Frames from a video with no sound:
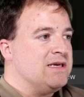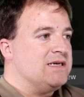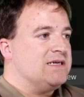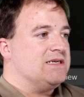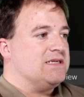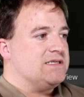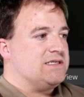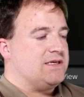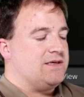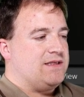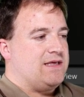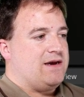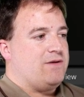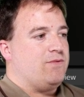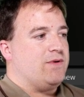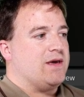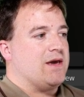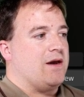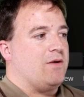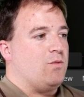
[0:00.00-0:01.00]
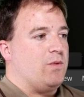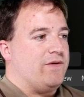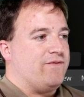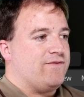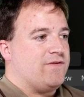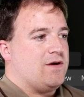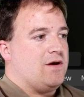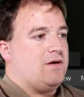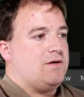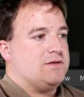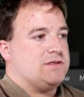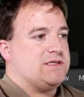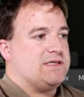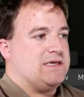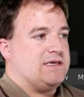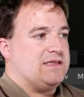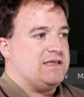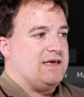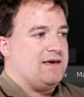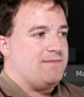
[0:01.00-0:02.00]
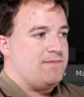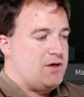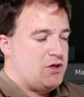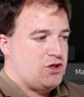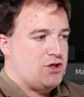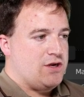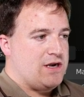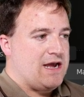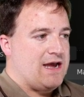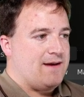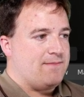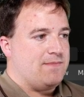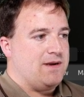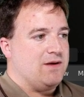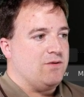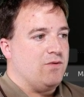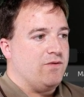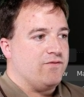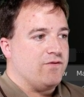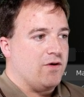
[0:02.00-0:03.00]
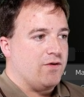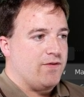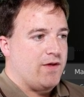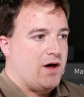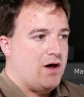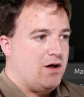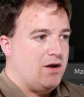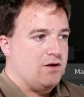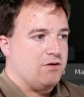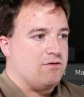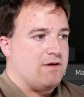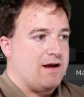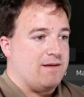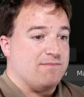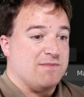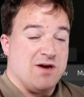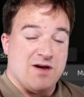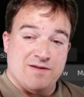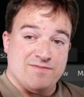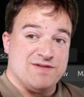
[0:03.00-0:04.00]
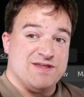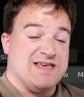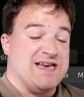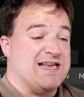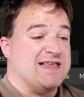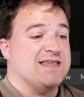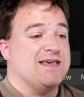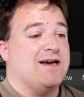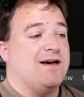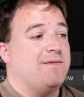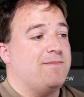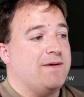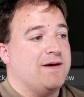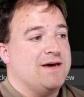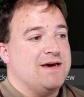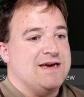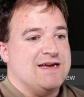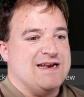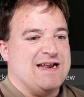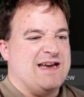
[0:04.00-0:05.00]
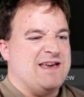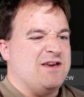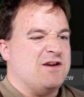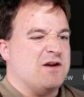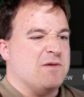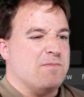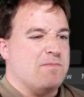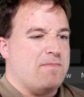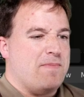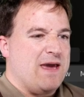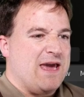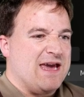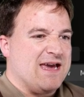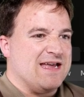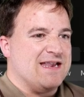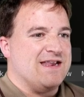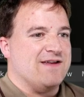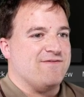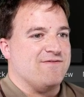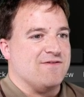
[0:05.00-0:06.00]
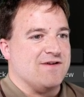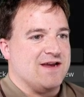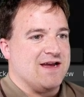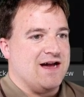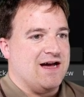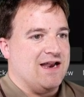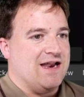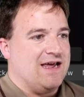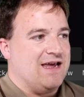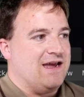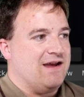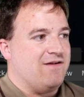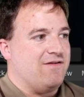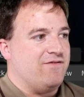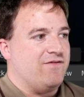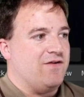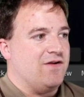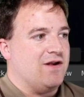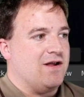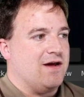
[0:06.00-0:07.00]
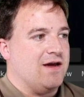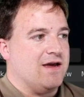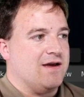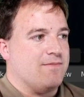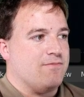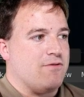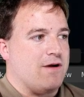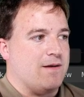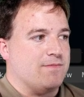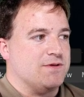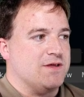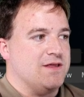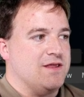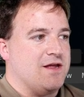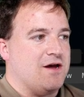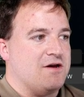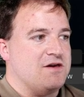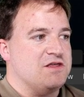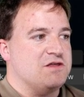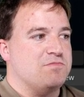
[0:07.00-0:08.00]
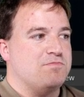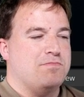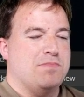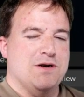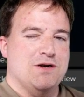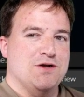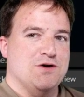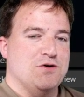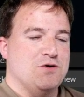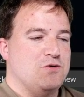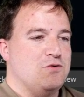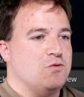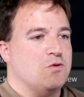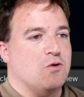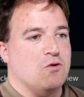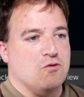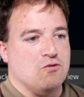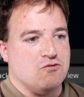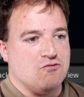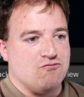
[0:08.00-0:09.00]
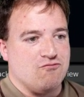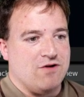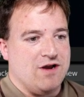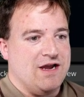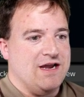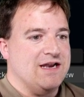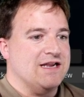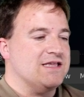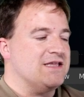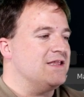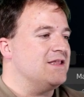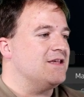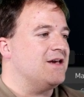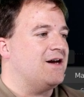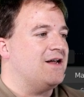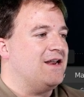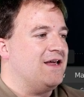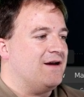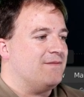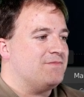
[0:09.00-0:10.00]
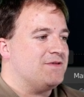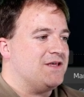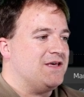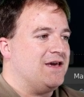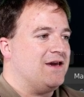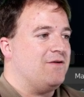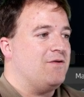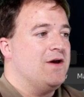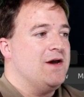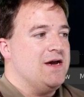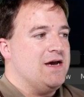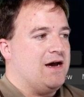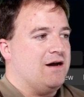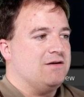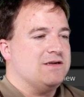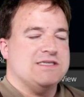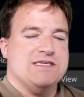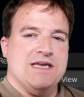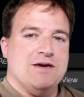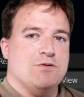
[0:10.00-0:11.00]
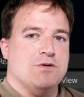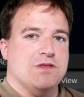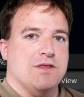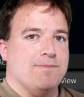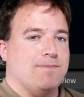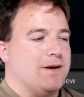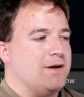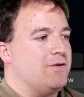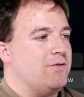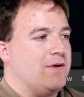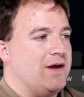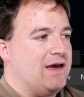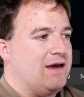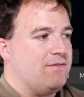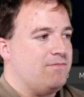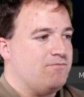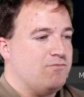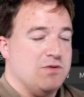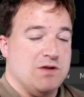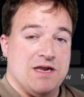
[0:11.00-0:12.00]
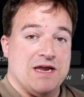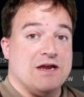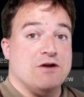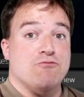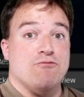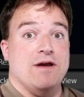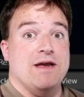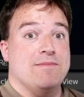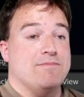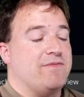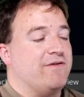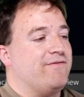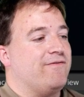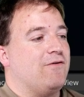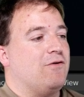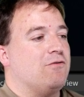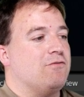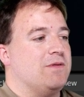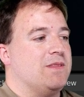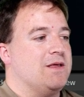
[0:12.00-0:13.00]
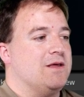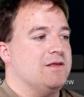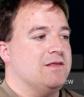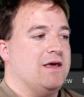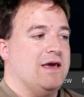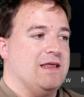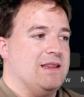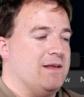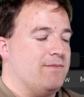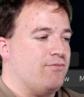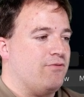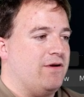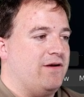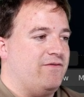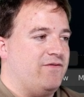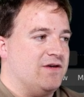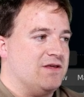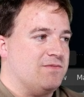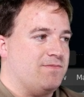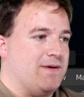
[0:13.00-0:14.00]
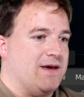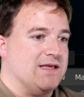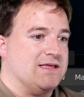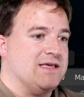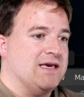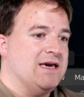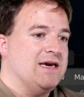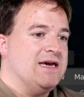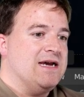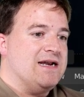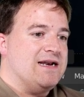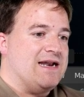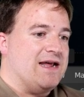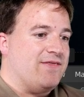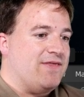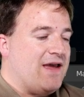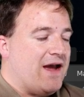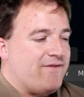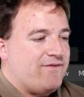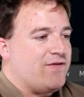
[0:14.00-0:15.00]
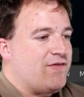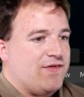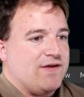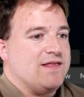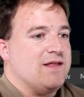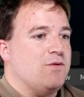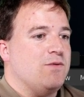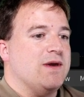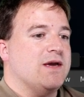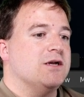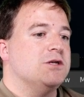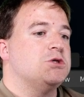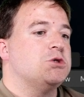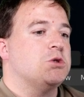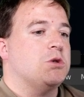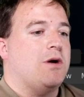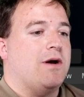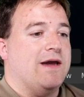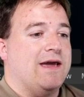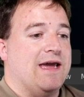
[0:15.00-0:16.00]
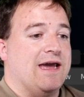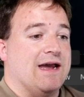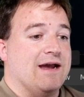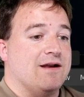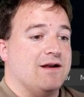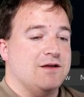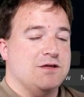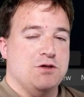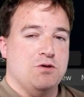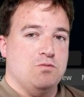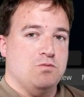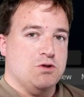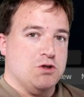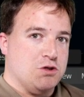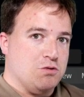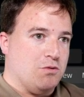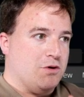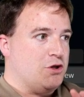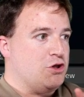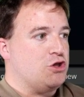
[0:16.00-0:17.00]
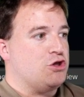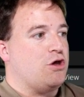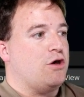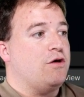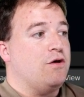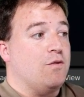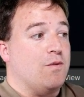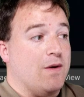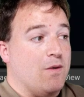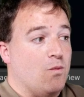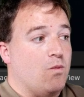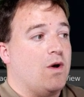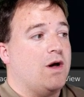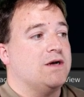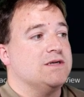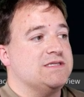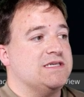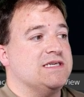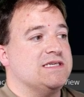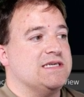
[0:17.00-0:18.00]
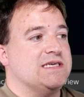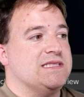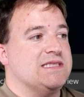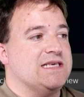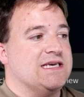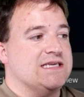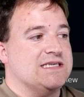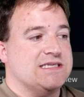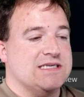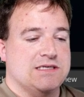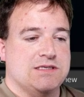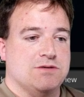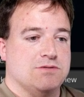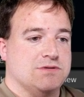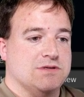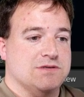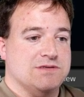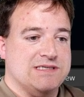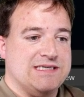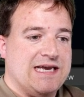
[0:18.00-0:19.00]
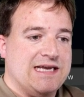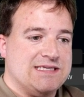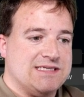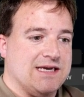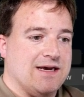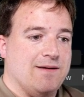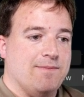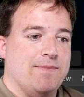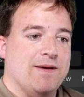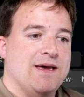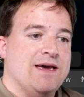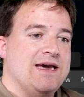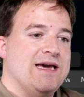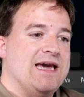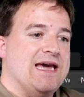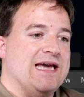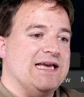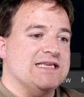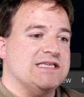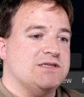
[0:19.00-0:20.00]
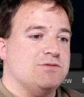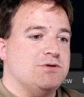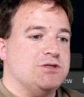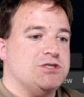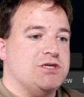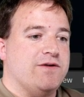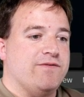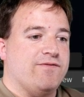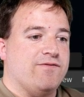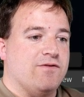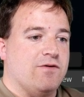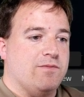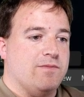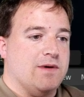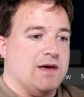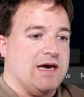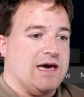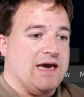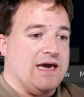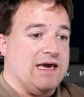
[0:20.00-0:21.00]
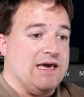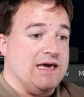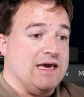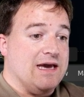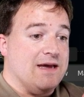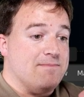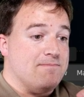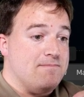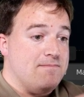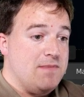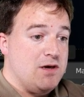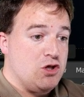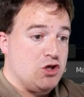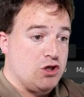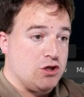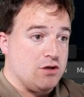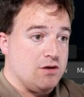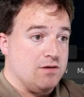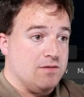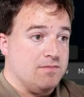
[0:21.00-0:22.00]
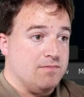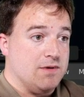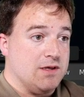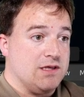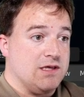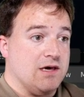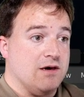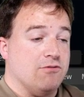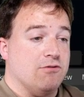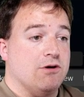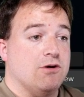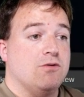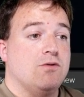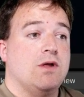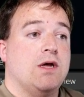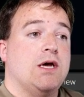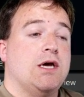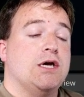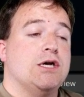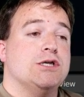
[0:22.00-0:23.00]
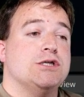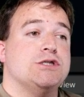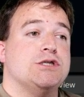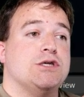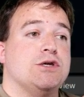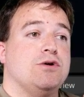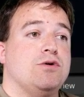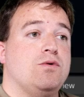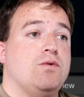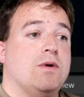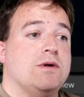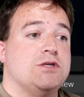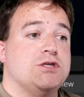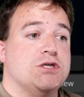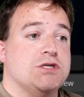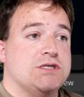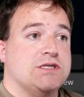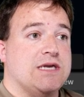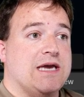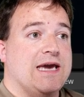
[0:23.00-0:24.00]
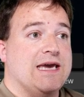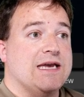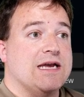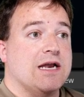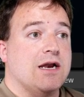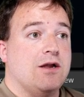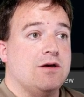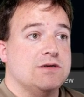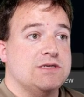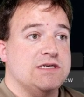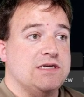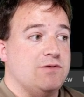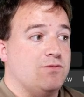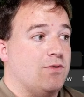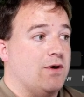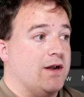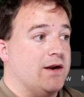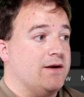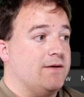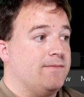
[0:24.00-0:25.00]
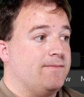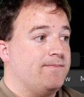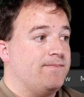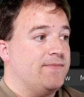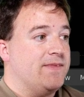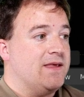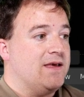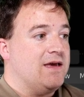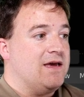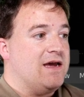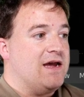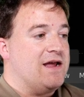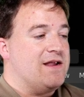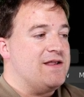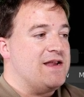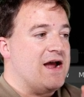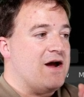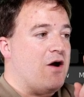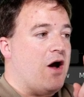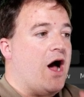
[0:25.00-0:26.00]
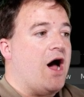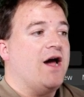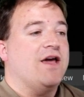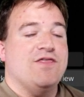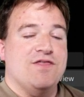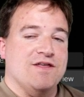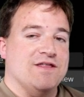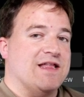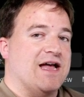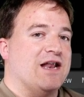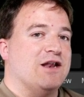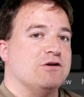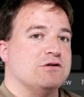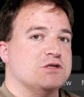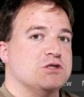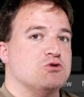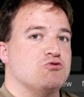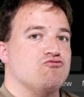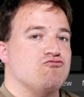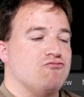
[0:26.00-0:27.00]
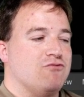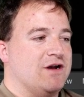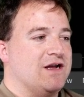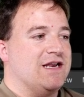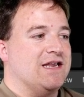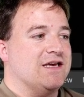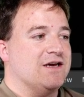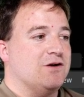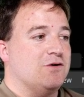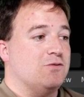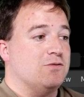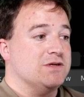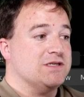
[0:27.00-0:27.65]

So there we go, we've got the emission happening, we've got the hologram kind of set up. Now you can pick a different colour here if you like, perhaps a nice blue or green, it's entirely up to you. I'm going to stick with the blue here, we did green before in the previous bits. Now the other thing that we could try here, and I do just want to show you it whilst it's in this sort of setup, is switch it from a emission material to just a glossy one. Now, I think that looks really cool.